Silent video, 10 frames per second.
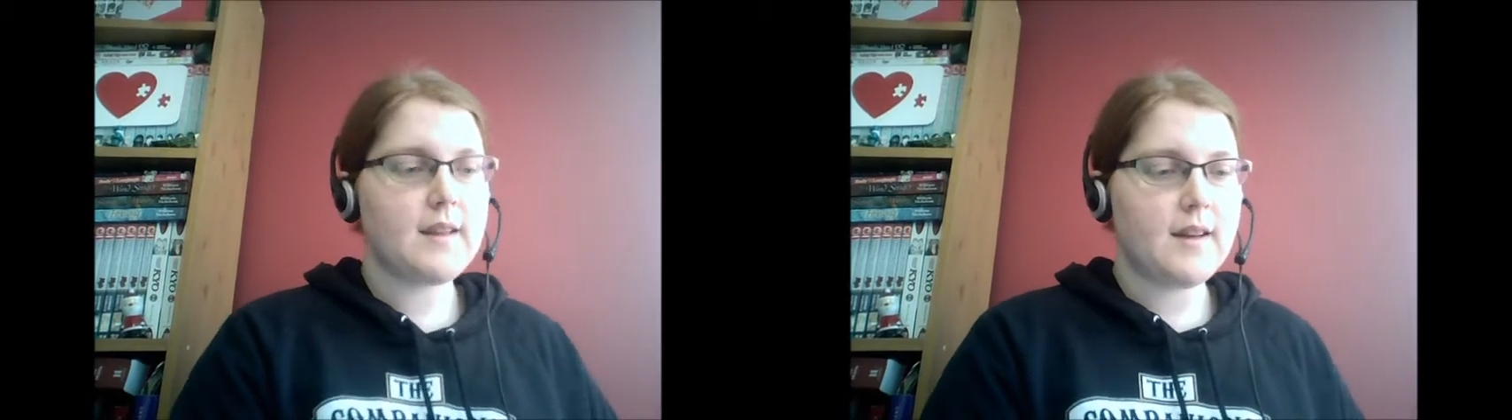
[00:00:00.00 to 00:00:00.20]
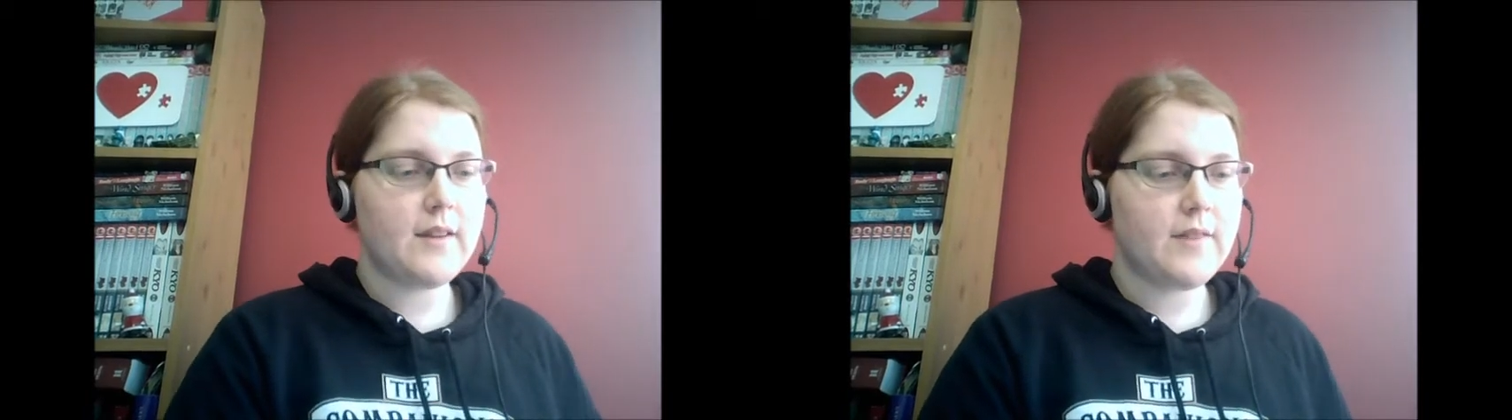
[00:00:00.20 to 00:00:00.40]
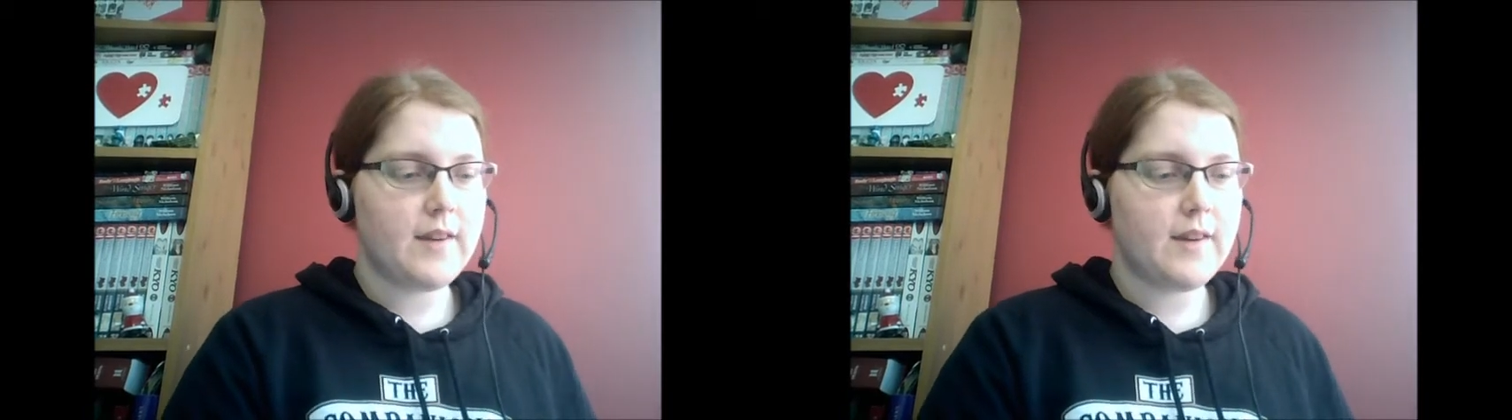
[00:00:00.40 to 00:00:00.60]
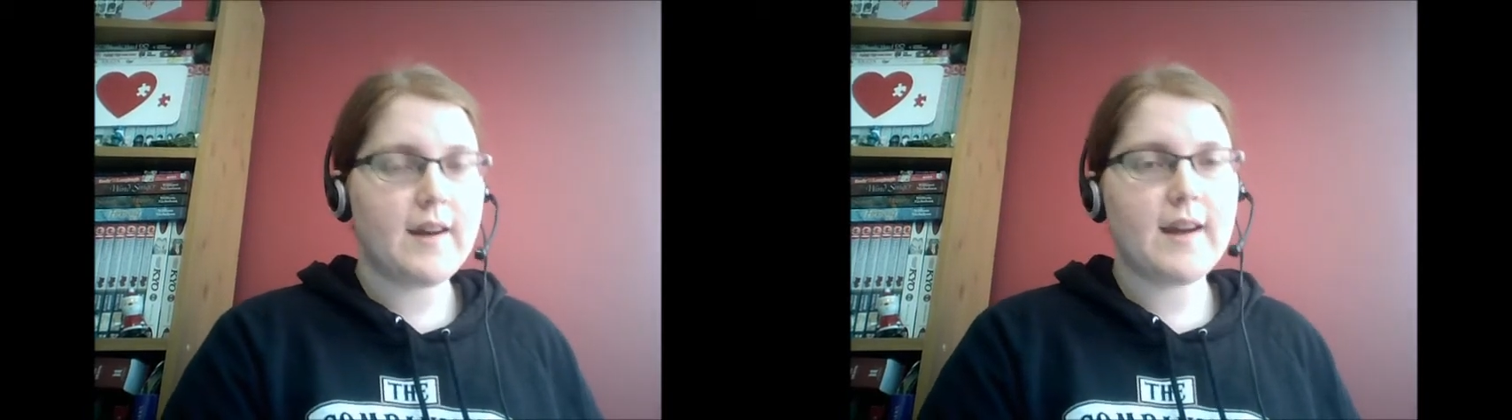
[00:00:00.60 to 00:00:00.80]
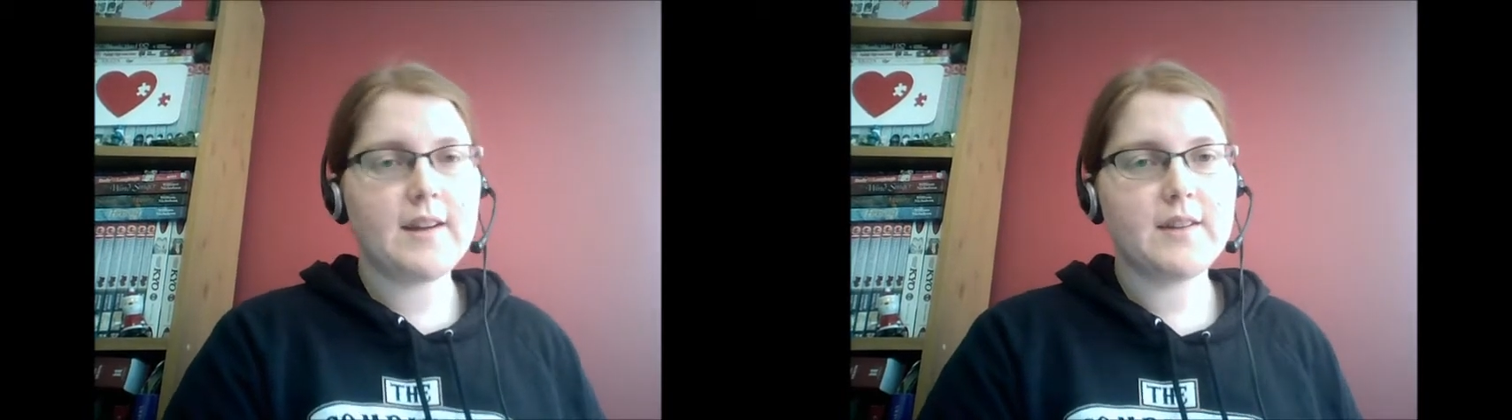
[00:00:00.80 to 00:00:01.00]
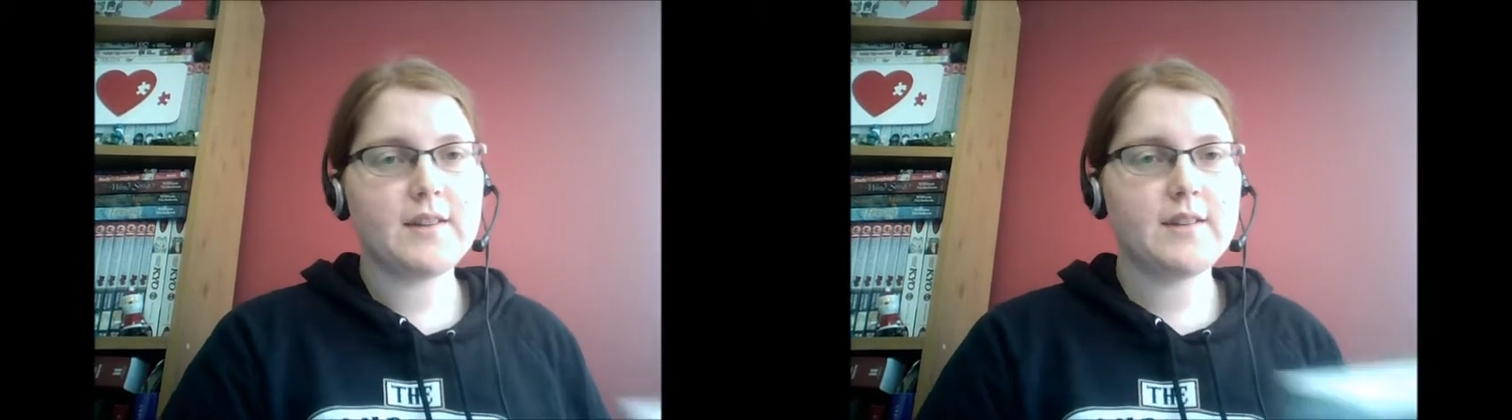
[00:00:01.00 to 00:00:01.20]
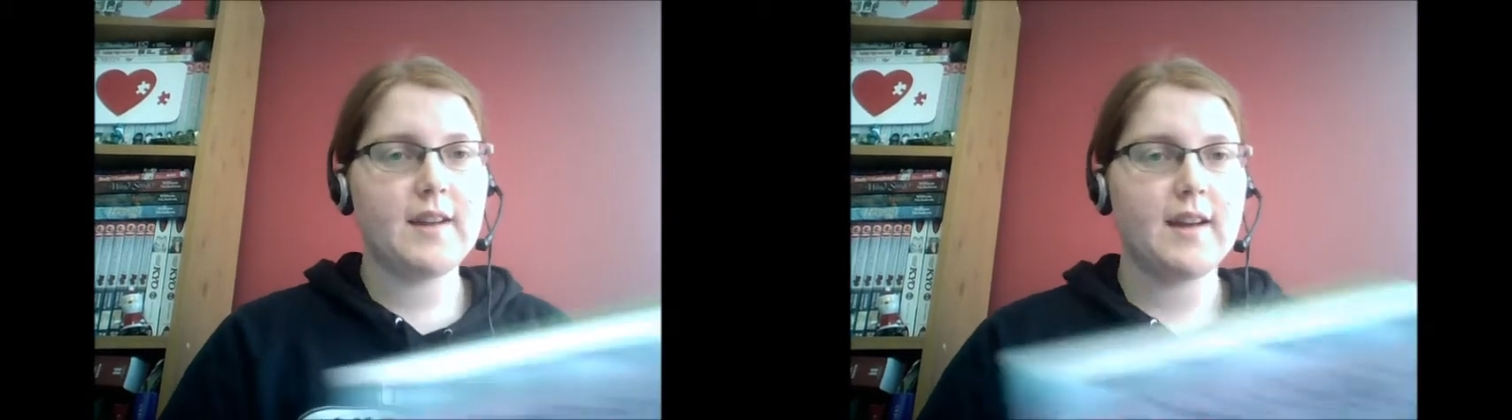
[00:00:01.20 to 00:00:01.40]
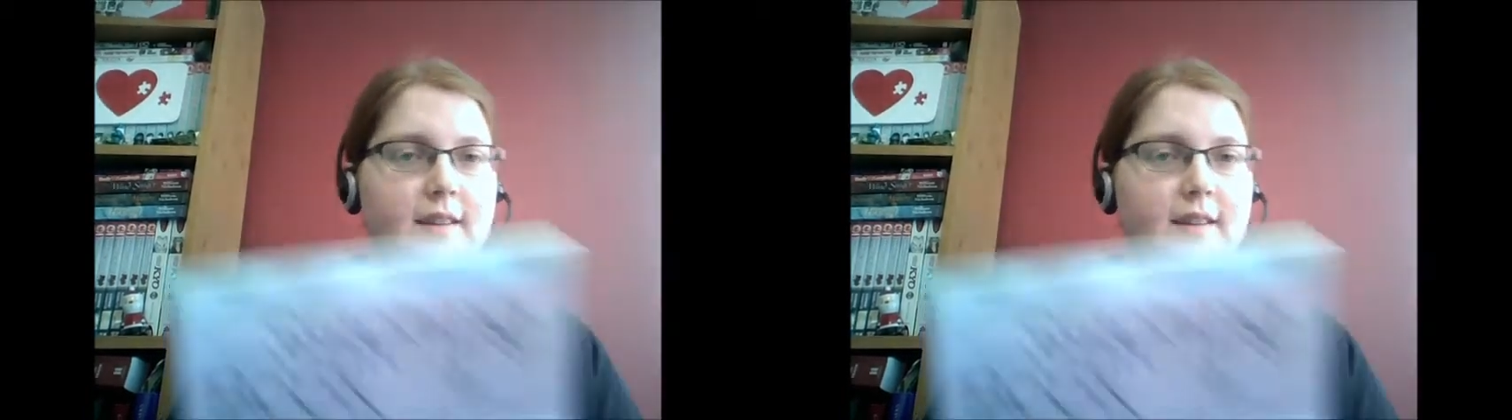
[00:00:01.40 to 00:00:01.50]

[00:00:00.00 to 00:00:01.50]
the lovely array, she had